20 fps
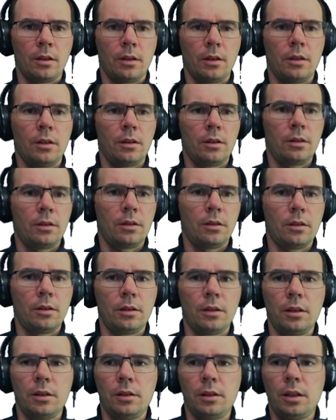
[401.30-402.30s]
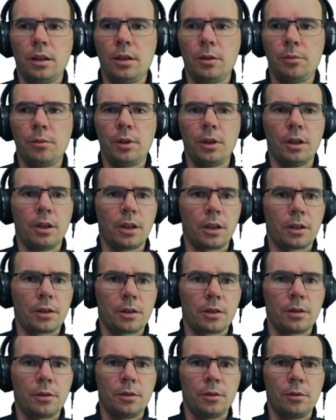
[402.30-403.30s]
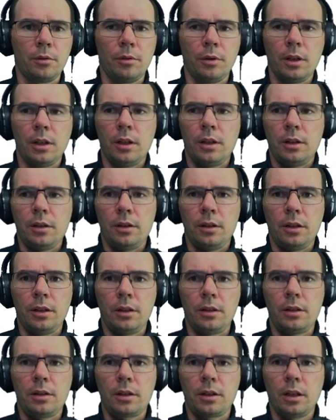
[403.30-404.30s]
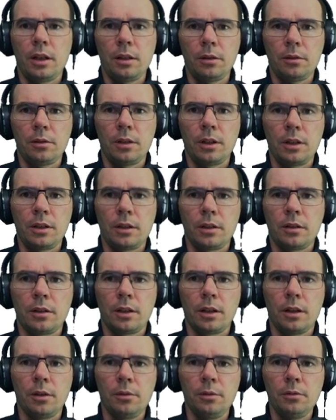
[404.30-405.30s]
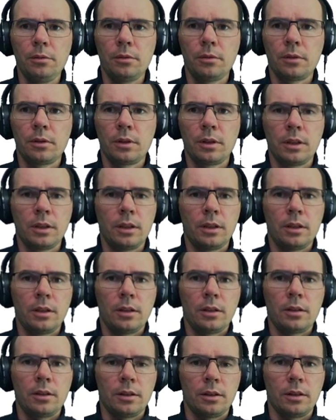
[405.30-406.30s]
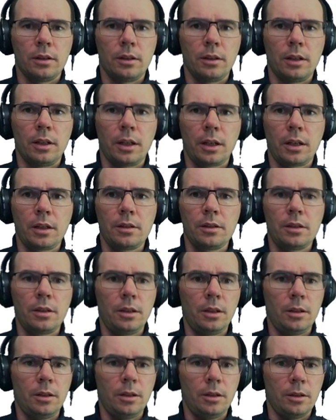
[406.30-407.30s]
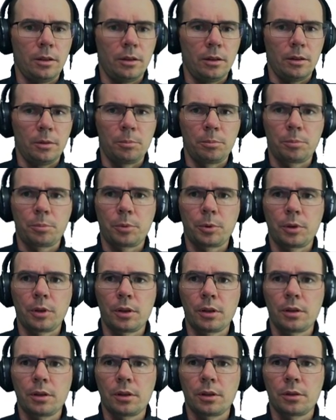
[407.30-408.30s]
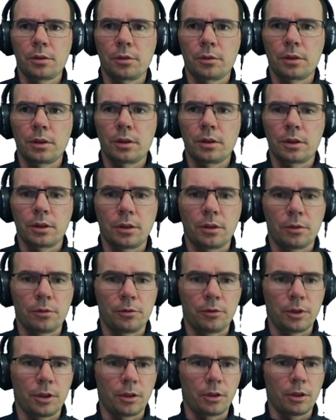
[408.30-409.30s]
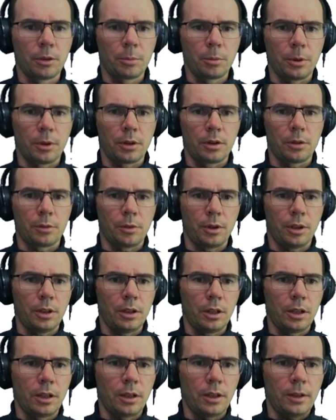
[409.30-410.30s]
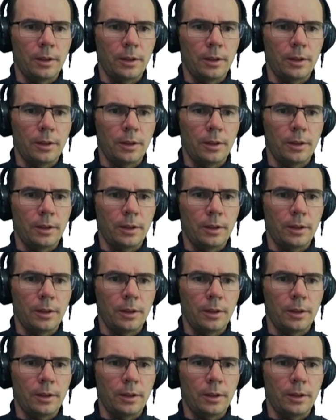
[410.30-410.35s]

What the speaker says: And here we are. So it's calculating now. I can see the processor starting to fire up, and there we are.